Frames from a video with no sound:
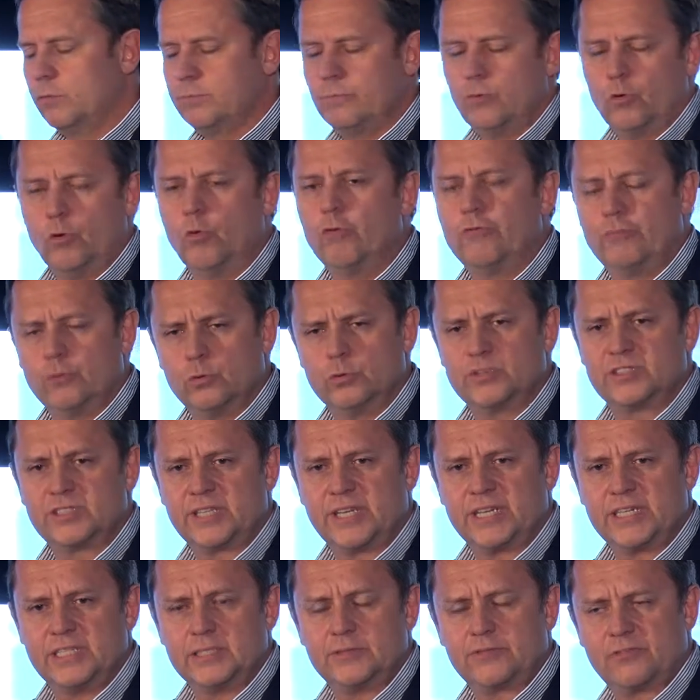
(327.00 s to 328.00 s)
awful
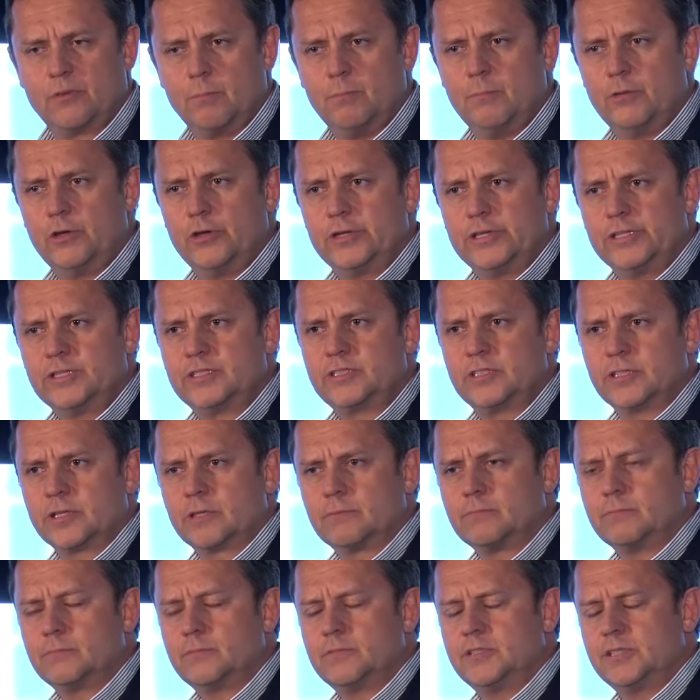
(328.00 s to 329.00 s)
scenes, from murders
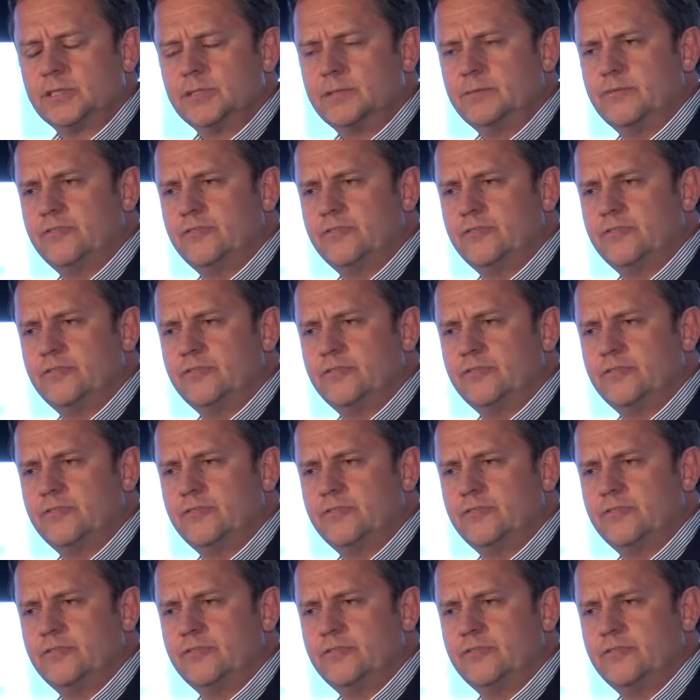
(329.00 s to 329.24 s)
to